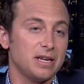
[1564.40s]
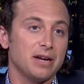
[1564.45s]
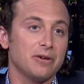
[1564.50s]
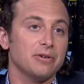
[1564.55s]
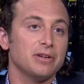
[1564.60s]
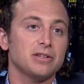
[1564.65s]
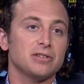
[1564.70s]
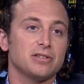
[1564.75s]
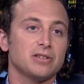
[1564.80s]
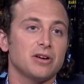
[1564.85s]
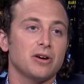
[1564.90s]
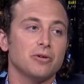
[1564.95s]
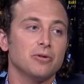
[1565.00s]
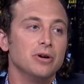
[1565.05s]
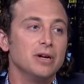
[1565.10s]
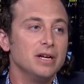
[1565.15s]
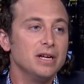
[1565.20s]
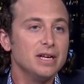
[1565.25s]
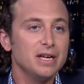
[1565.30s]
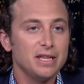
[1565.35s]
areas.
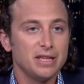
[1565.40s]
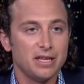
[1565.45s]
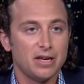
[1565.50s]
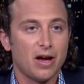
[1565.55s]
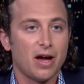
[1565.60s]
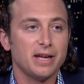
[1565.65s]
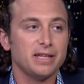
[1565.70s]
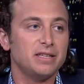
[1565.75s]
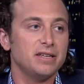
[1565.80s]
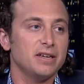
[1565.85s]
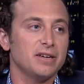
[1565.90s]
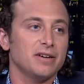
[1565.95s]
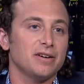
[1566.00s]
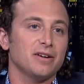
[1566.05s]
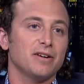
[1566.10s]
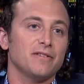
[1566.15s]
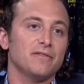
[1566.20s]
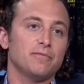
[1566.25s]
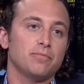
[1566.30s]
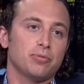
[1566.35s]
So the idea
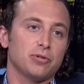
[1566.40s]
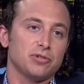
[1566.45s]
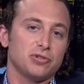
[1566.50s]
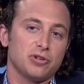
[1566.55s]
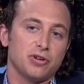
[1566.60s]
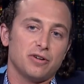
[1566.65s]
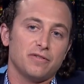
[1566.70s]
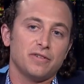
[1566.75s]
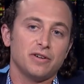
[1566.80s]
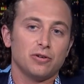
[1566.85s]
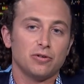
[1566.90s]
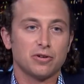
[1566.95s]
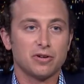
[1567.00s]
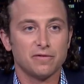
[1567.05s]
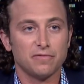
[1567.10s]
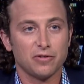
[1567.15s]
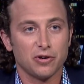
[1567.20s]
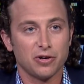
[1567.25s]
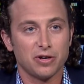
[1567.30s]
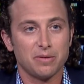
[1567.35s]
of preserving or
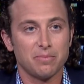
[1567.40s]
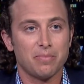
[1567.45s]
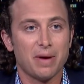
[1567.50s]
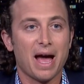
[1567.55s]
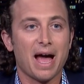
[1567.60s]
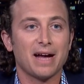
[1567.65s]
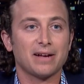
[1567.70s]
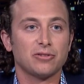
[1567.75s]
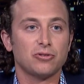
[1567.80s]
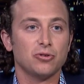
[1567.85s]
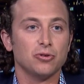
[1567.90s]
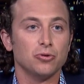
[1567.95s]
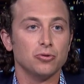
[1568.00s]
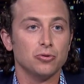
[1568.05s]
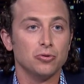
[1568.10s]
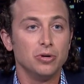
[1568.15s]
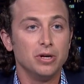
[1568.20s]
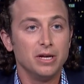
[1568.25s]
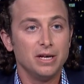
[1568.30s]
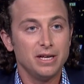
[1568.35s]
converting back
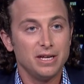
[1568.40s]
to